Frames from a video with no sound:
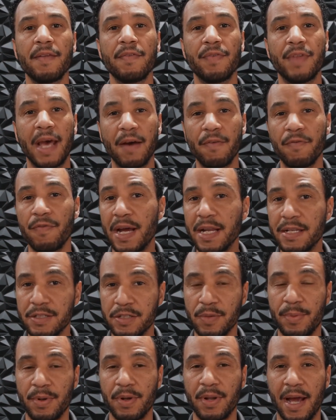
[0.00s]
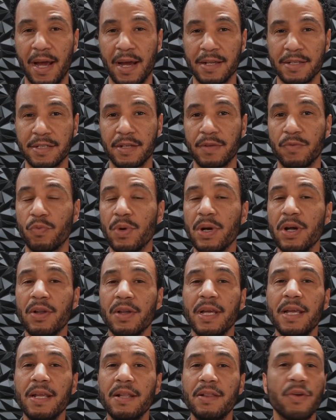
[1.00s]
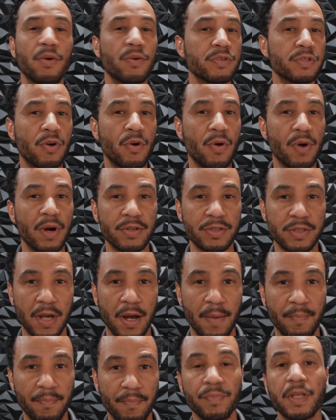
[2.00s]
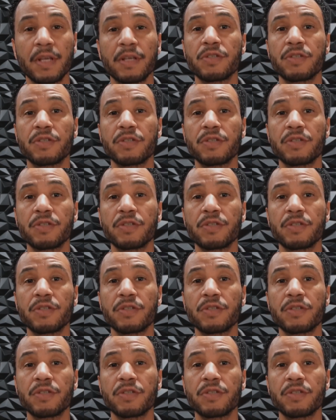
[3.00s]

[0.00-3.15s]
that vegetable acid will eat those coils up.